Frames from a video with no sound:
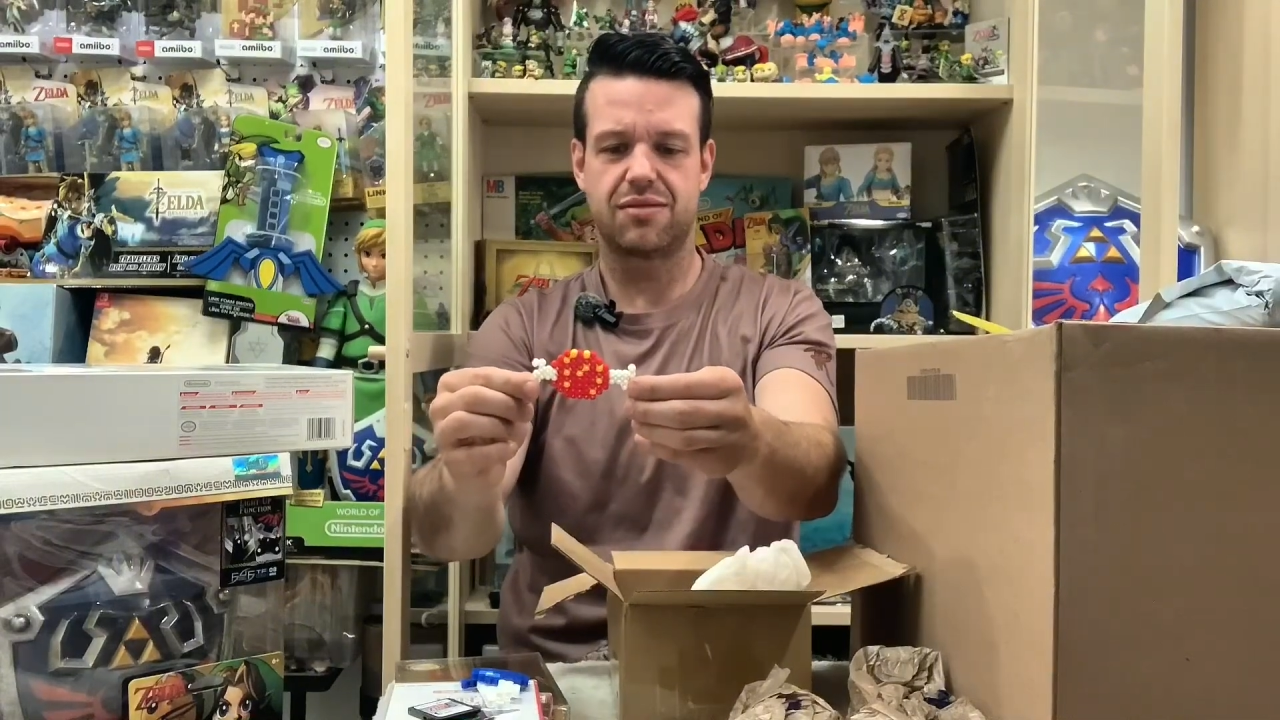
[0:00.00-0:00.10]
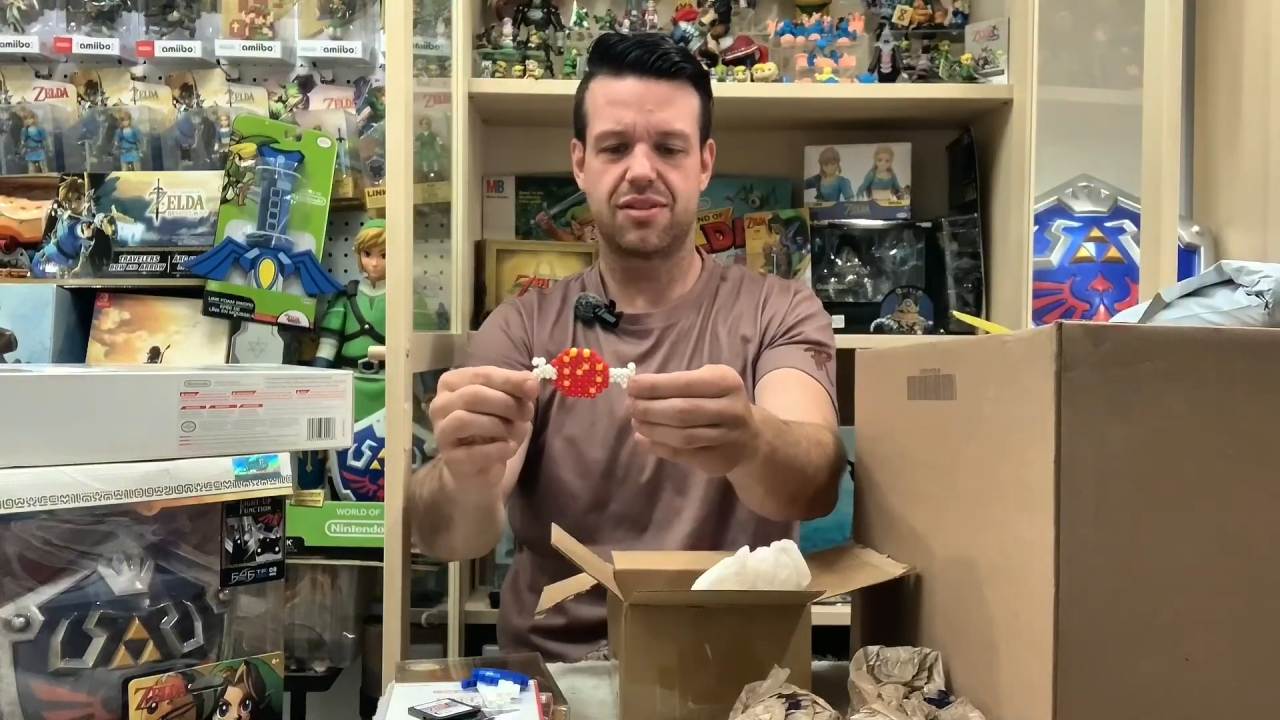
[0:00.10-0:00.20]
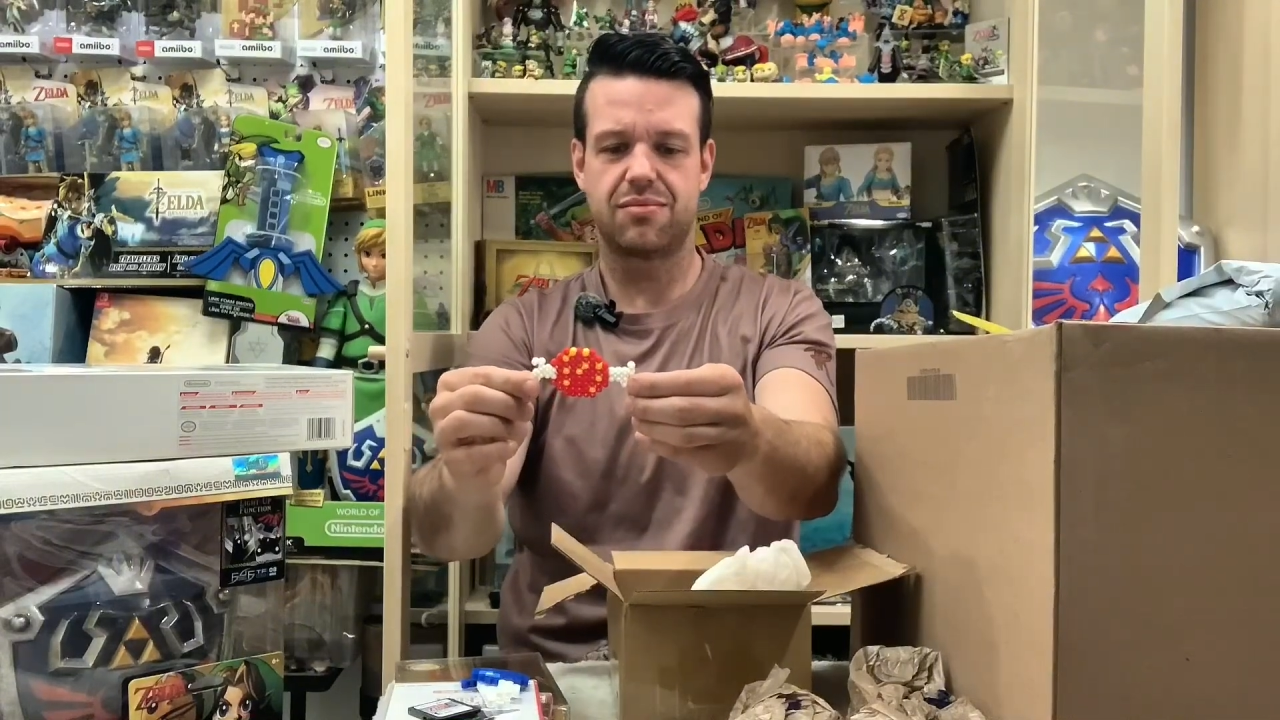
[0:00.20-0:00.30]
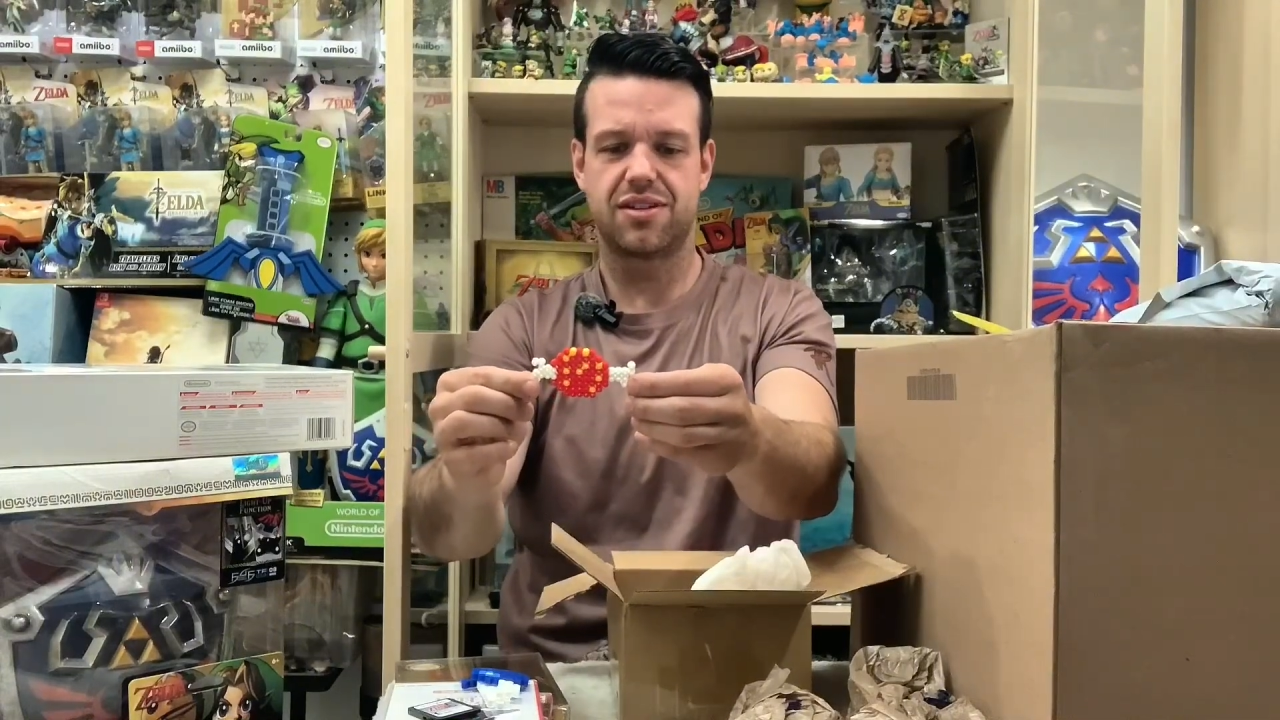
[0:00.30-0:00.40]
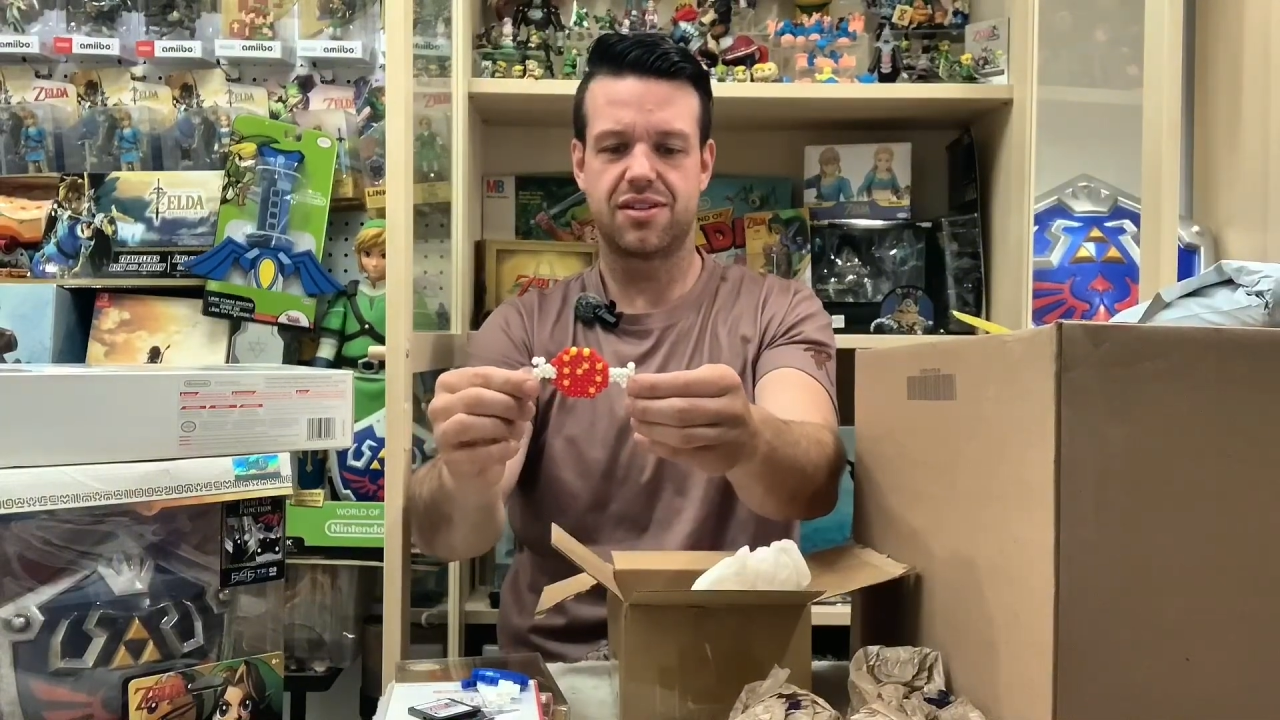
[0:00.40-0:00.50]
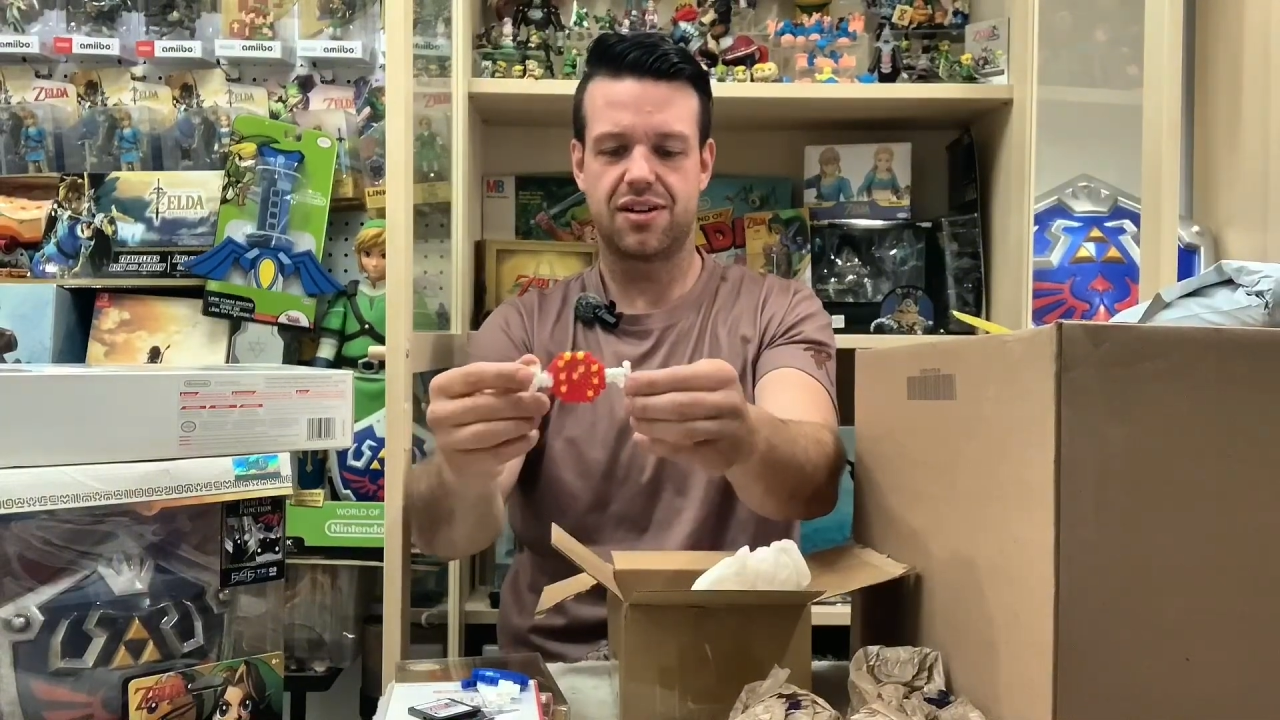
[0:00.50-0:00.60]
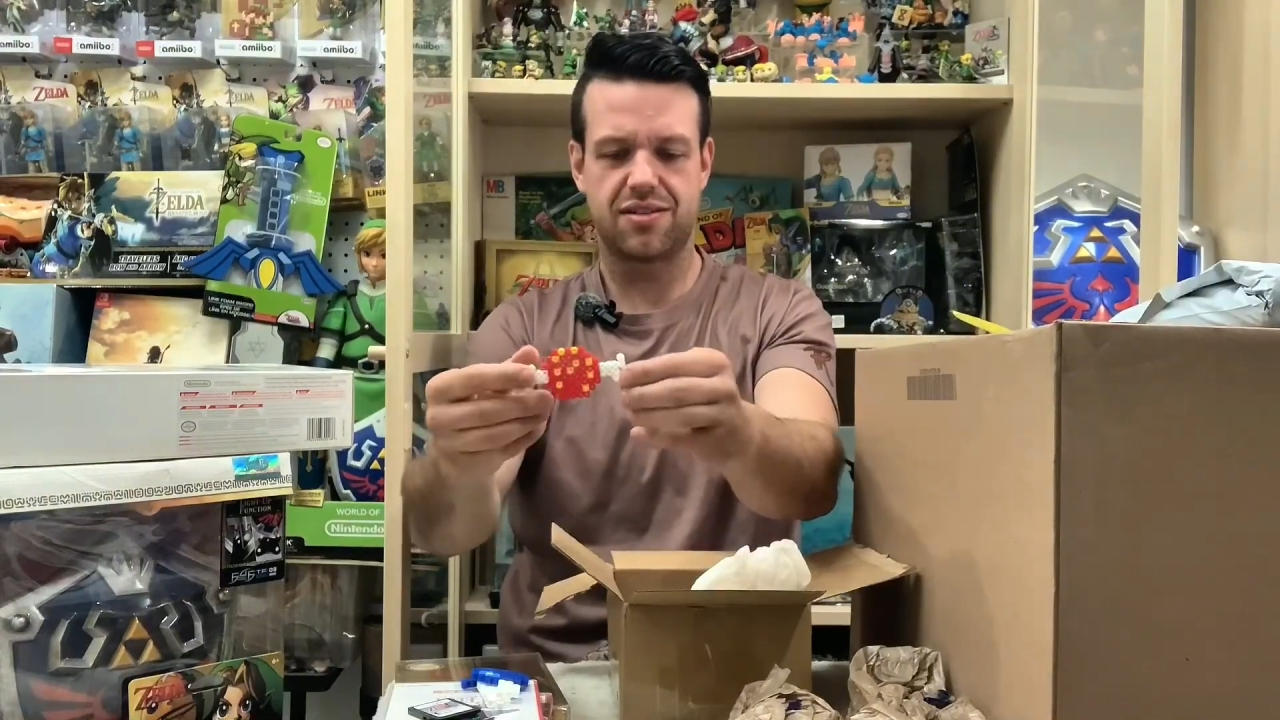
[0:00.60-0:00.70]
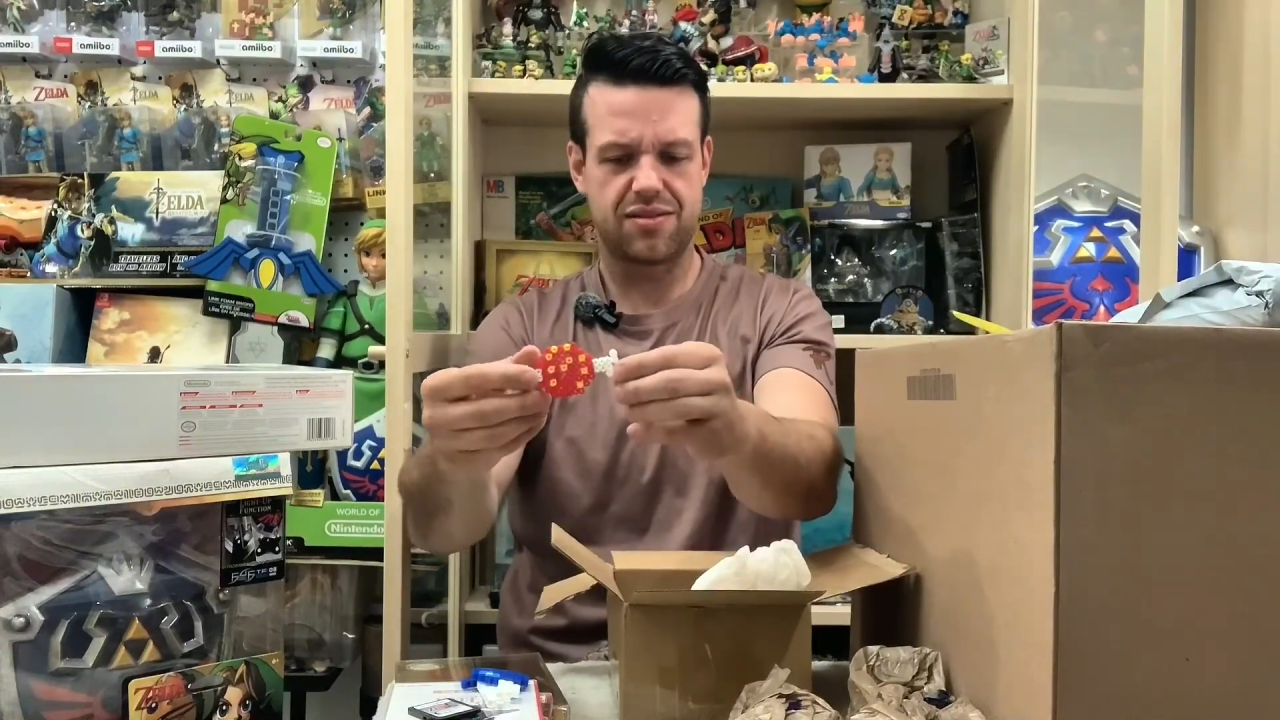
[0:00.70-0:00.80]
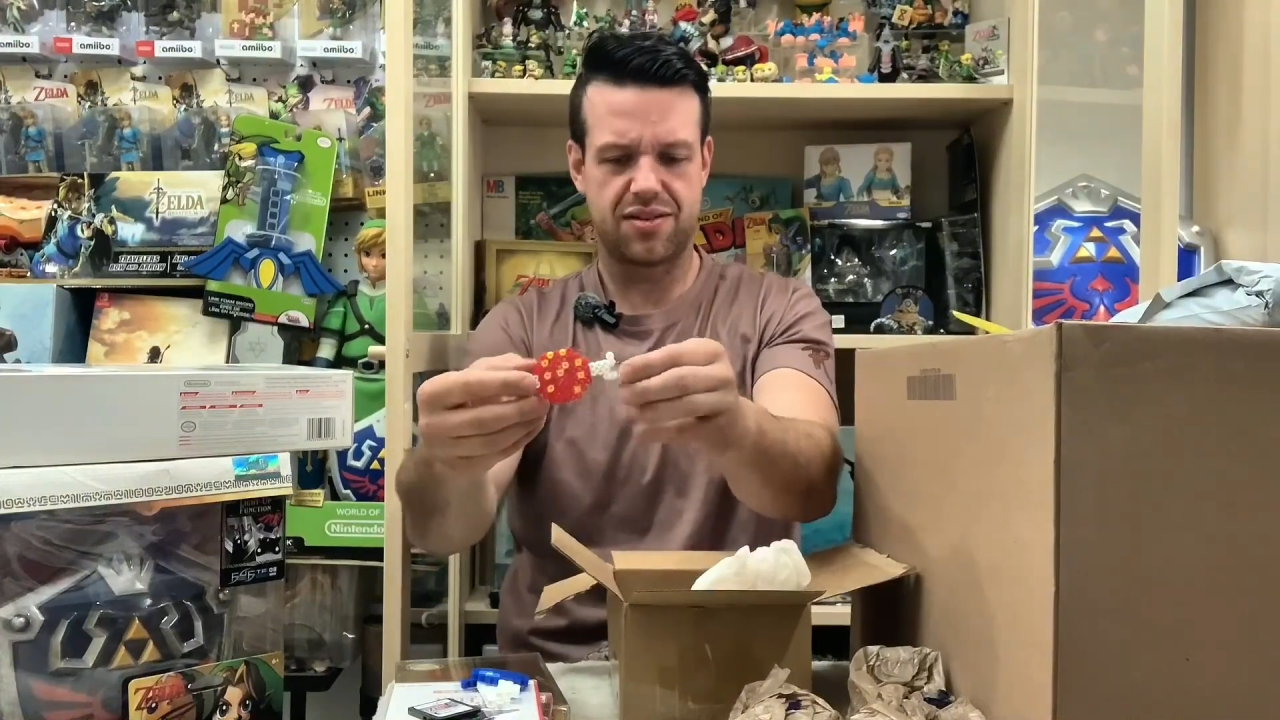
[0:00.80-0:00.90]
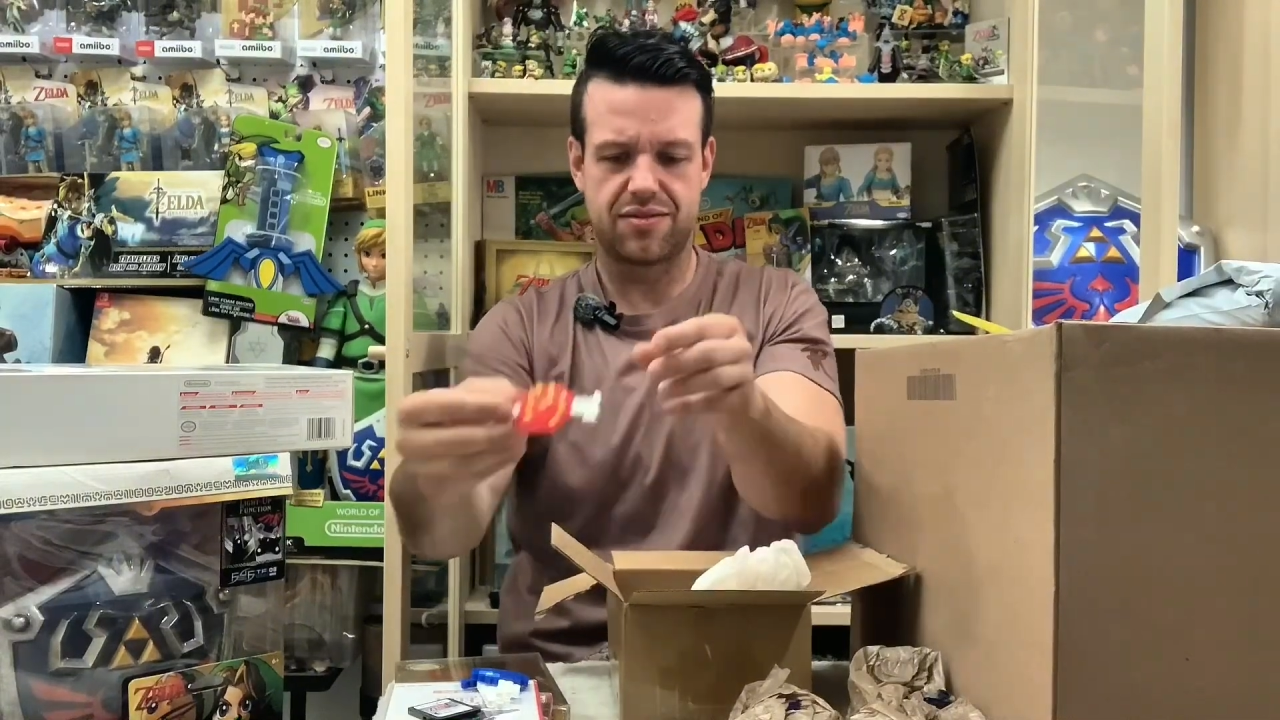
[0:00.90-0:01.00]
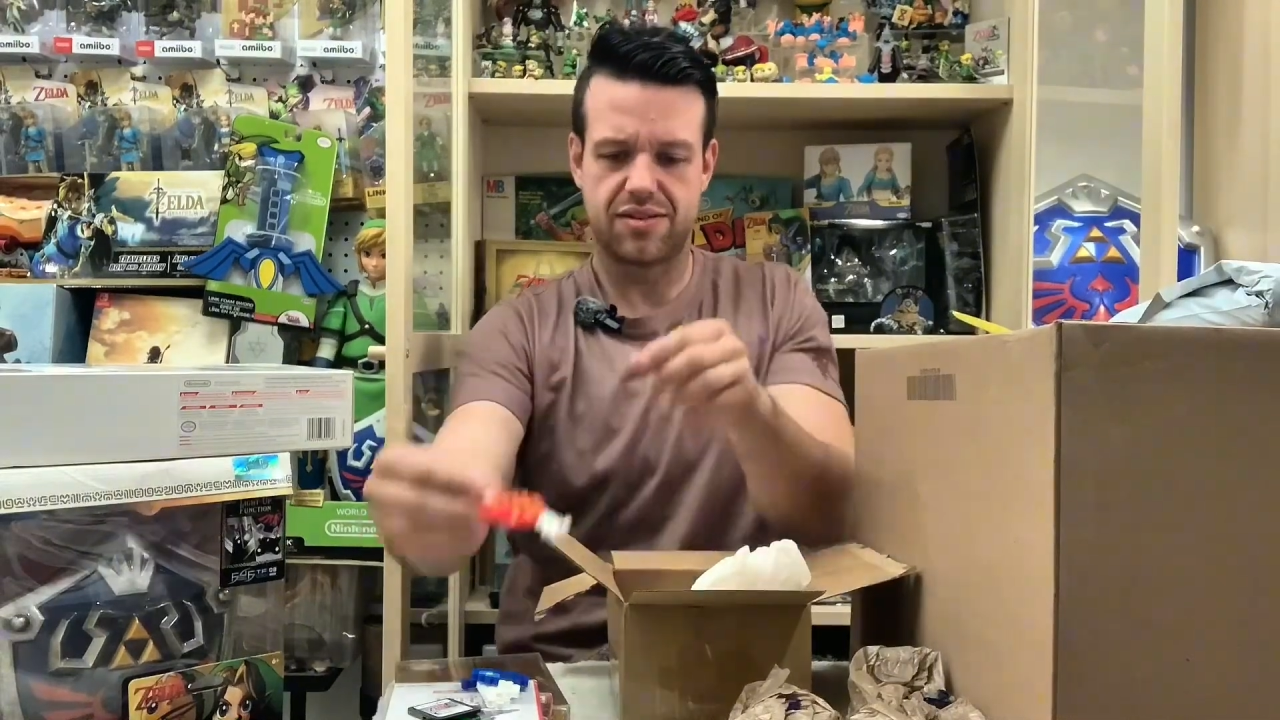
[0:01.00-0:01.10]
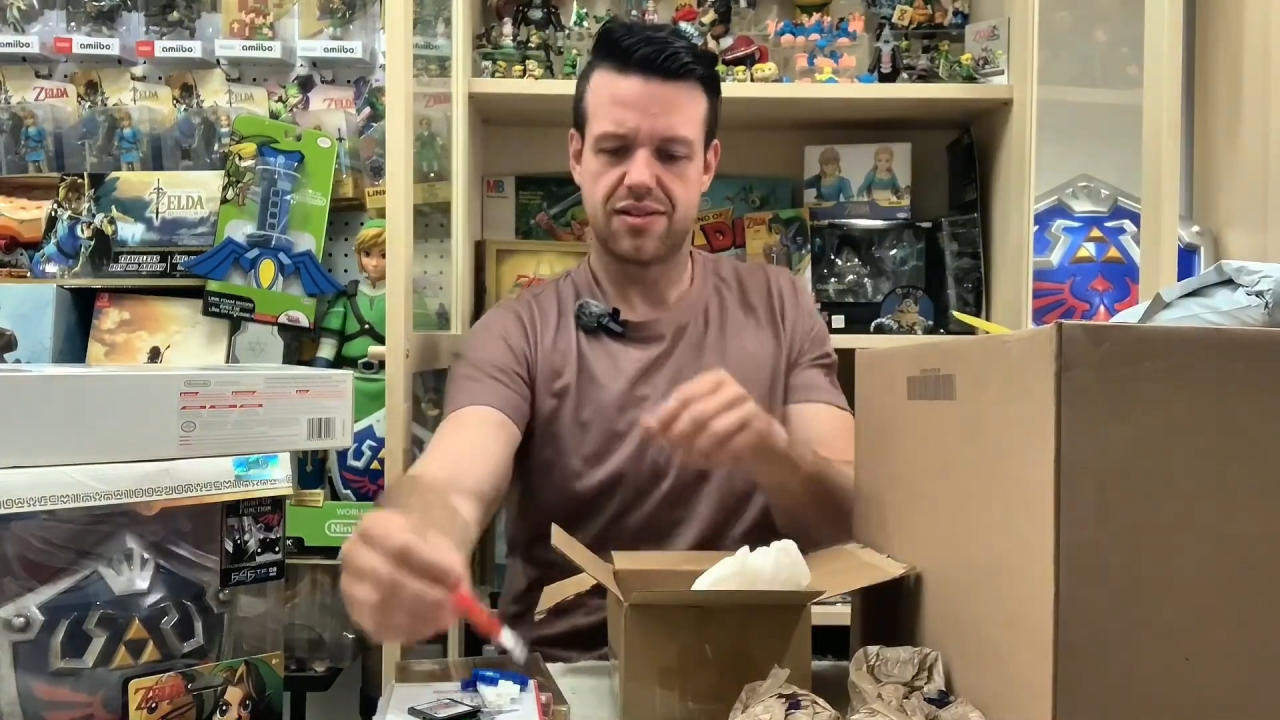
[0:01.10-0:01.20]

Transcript: maybe. I don't know.